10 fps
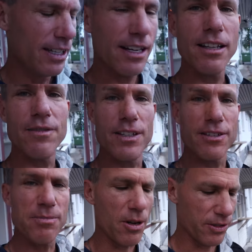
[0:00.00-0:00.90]
I love these
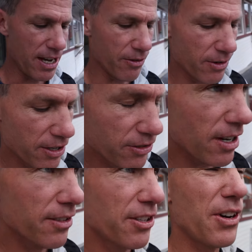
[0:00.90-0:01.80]
small town
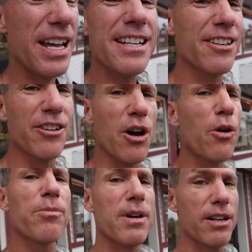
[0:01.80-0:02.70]
restaurants. You know, I didn't
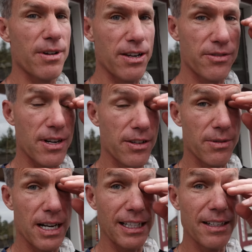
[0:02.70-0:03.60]
go to many restaurants
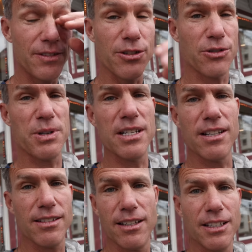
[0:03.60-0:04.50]
when I lived in Sweden
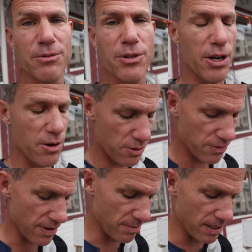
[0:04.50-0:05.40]
because I lived with a
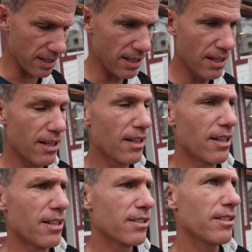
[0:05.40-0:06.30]
host family.
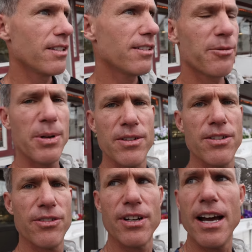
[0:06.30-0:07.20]
So these
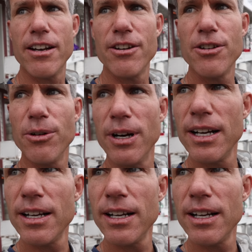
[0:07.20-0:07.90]
experiences are kind of new.